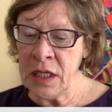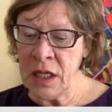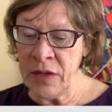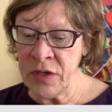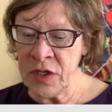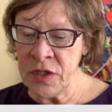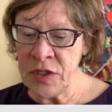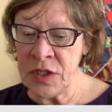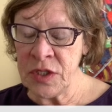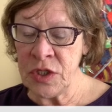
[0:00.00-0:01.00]

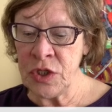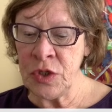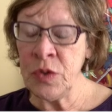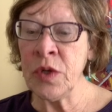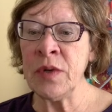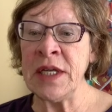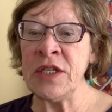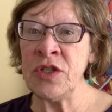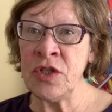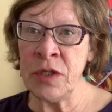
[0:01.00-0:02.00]
others to a
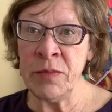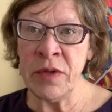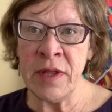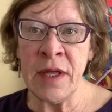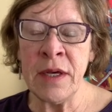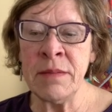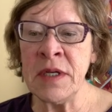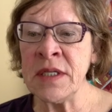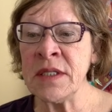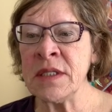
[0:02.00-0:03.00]
relationship with Him
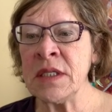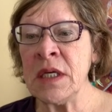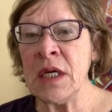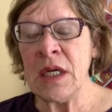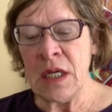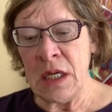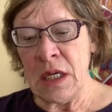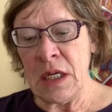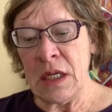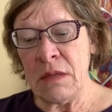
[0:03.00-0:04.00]
is
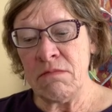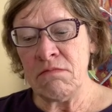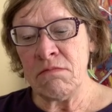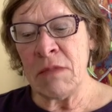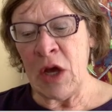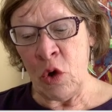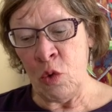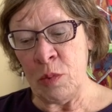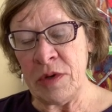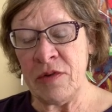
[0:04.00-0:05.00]
my
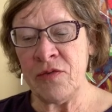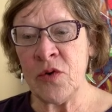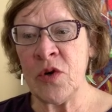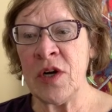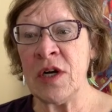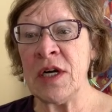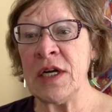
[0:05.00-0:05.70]
hope for